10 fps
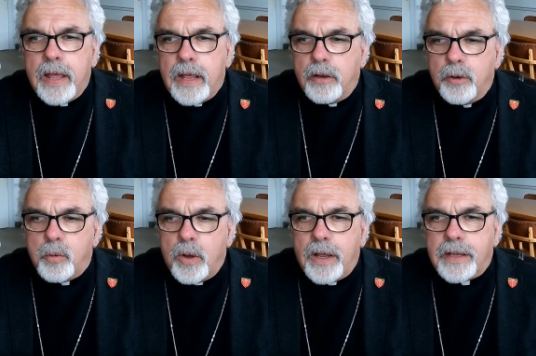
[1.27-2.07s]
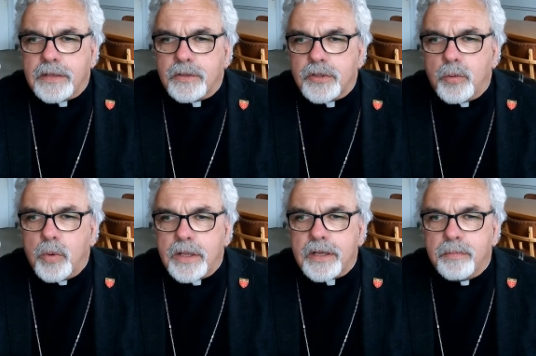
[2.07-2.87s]
Hello, hello and
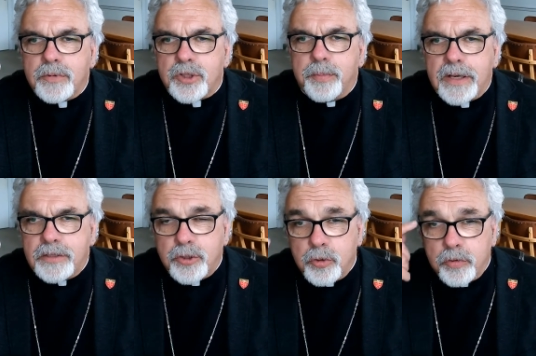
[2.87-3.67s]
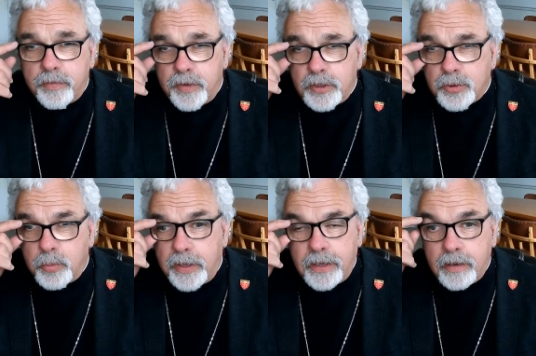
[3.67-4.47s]
uh, welcome to my talk for
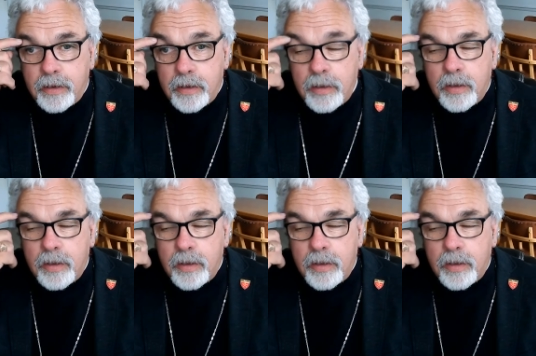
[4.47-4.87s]
this week.